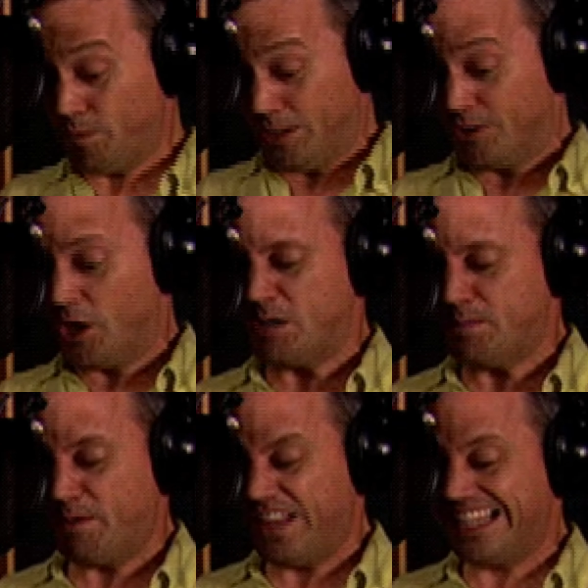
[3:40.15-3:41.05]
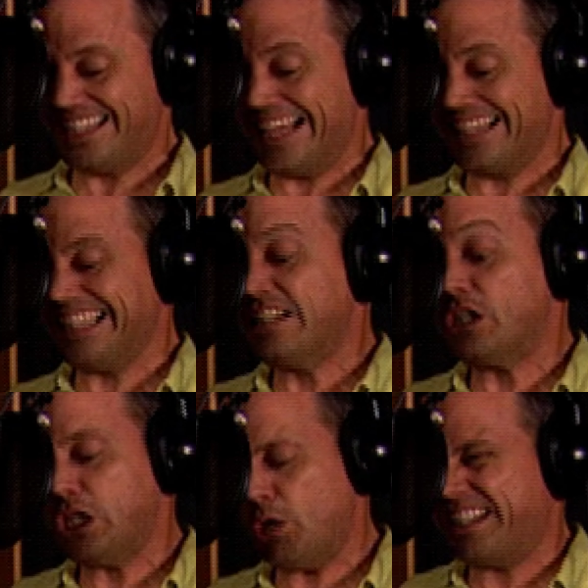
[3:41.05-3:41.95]
it wouldn't hurt to put these
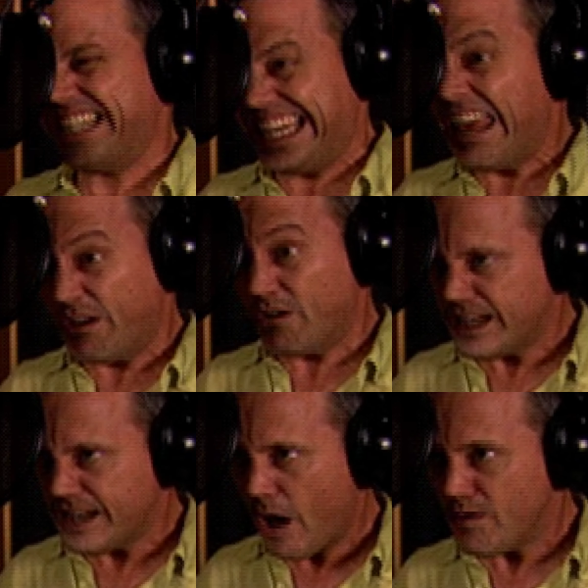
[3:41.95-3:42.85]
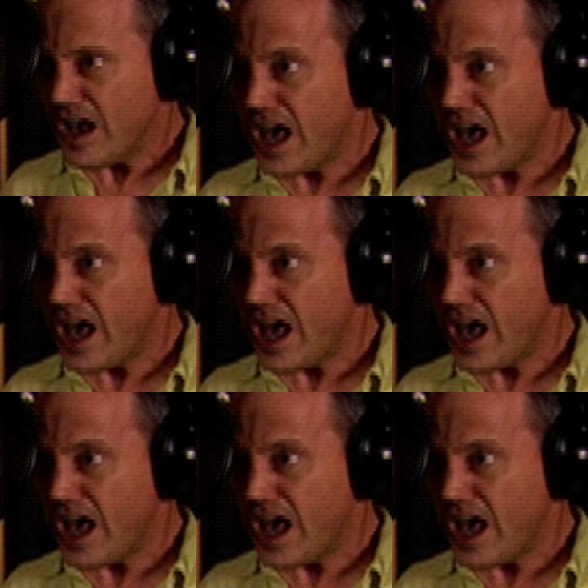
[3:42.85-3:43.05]
things a little closer together, you know.